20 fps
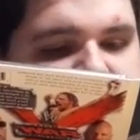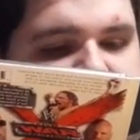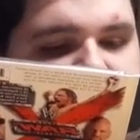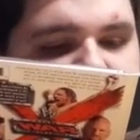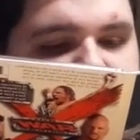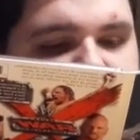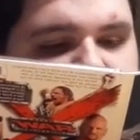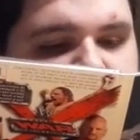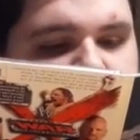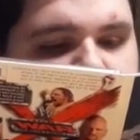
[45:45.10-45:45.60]

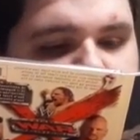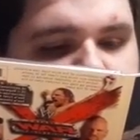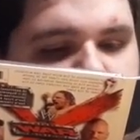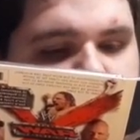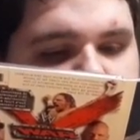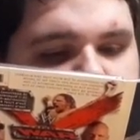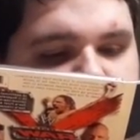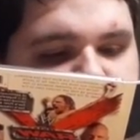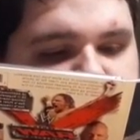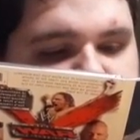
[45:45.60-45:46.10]
and then
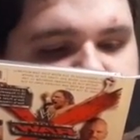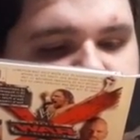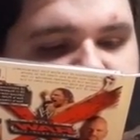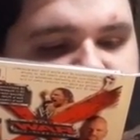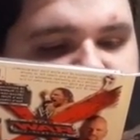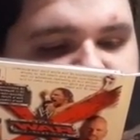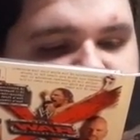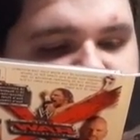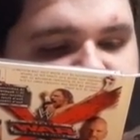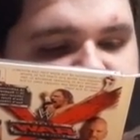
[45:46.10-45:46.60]
Raw's
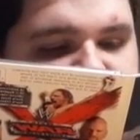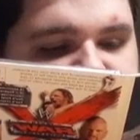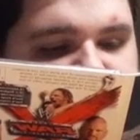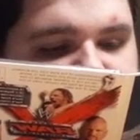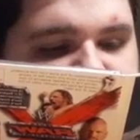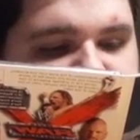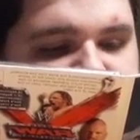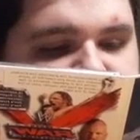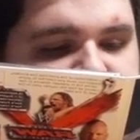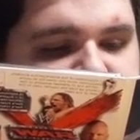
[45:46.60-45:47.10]
classic
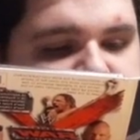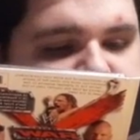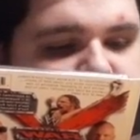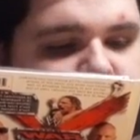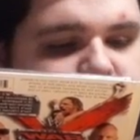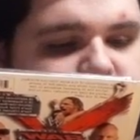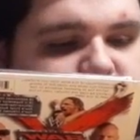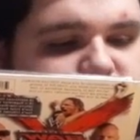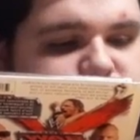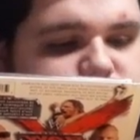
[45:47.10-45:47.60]
TLC
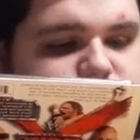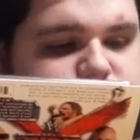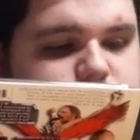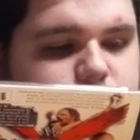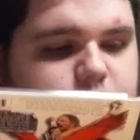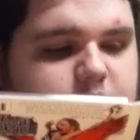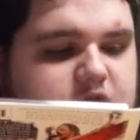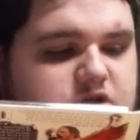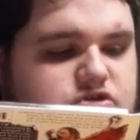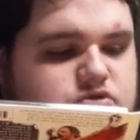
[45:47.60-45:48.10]

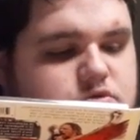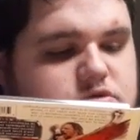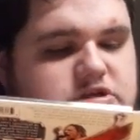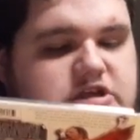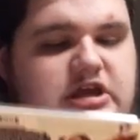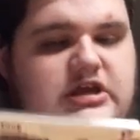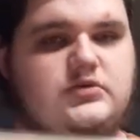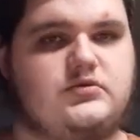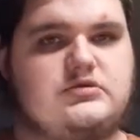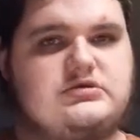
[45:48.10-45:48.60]
2002 match where
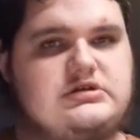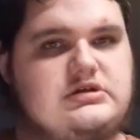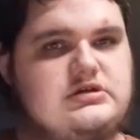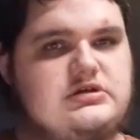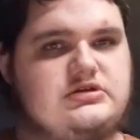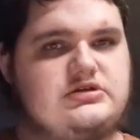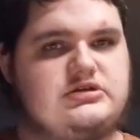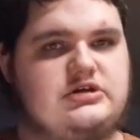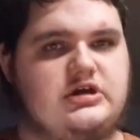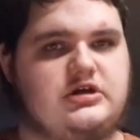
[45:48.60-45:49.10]
Kane retained
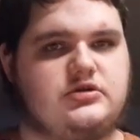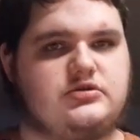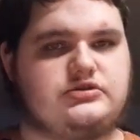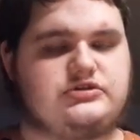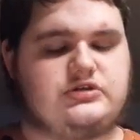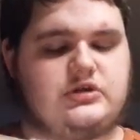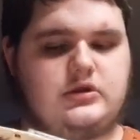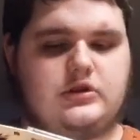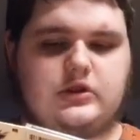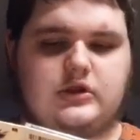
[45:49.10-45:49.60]
the
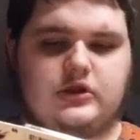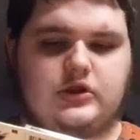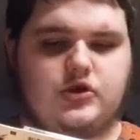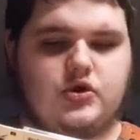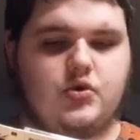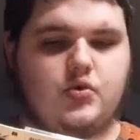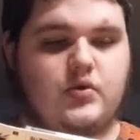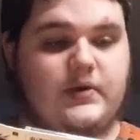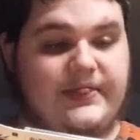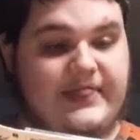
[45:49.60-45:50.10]
titles
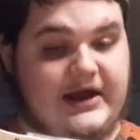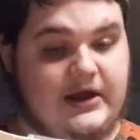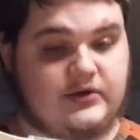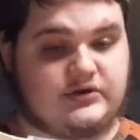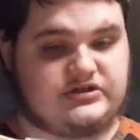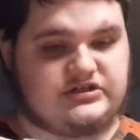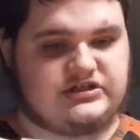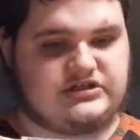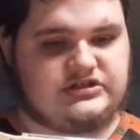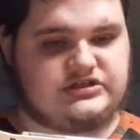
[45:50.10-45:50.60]

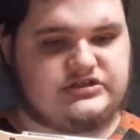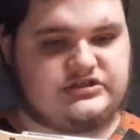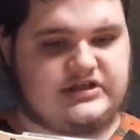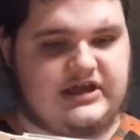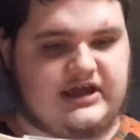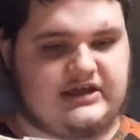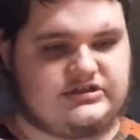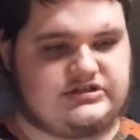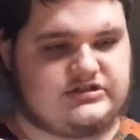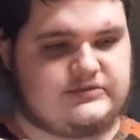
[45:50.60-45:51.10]
without his
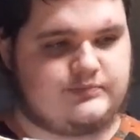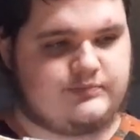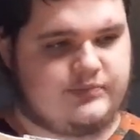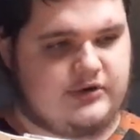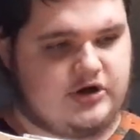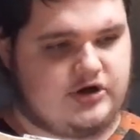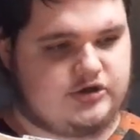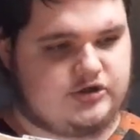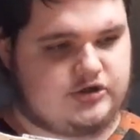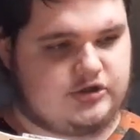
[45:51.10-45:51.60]
tag team
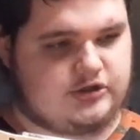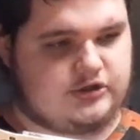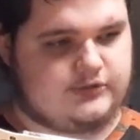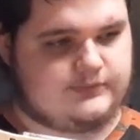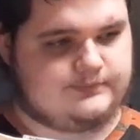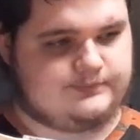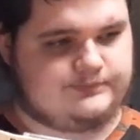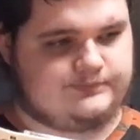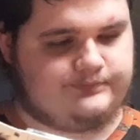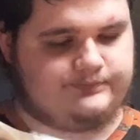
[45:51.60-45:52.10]
partner.
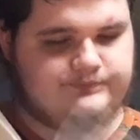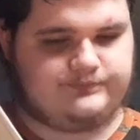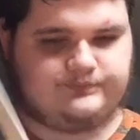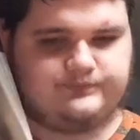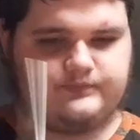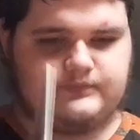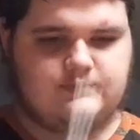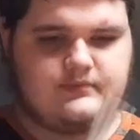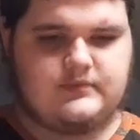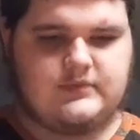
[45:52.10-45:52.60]

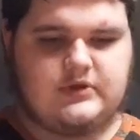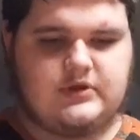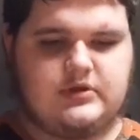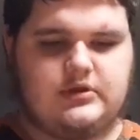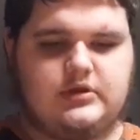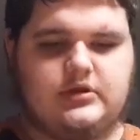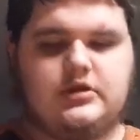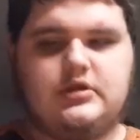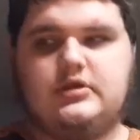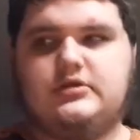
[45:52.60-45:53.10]

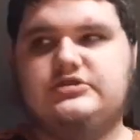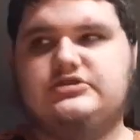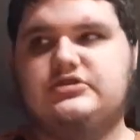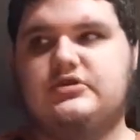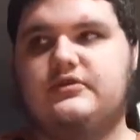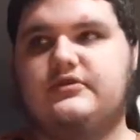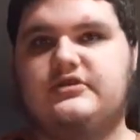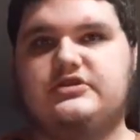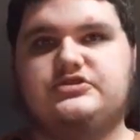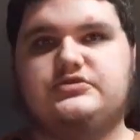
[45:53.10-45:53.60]

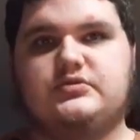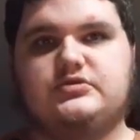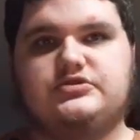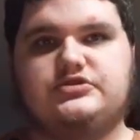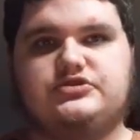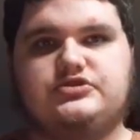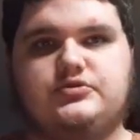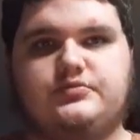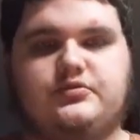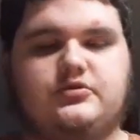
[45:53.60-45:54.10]
So this
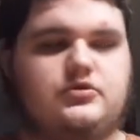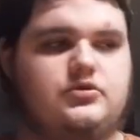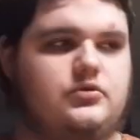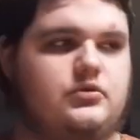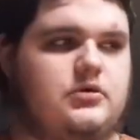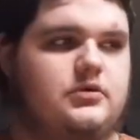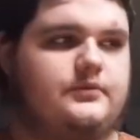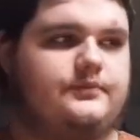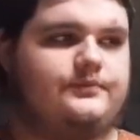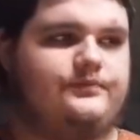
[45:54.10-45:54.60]
one's super
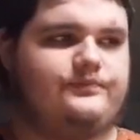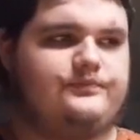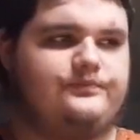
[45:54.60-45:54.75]
cool.